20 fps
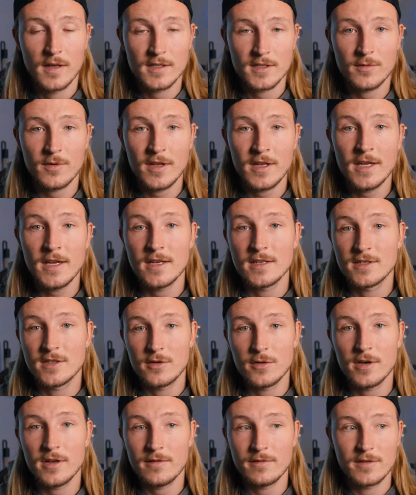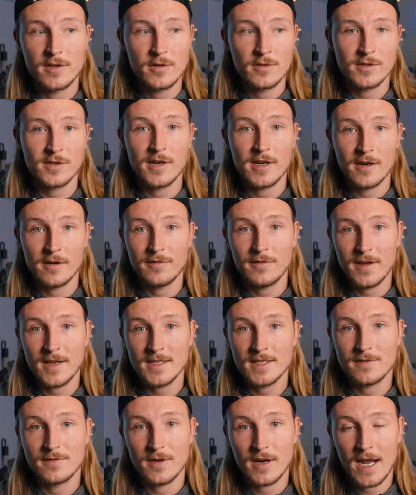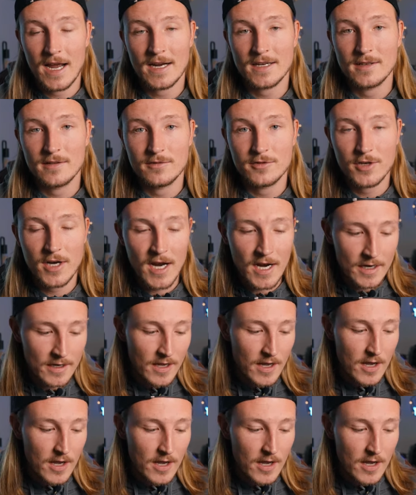There's a really intuitive user interface for active track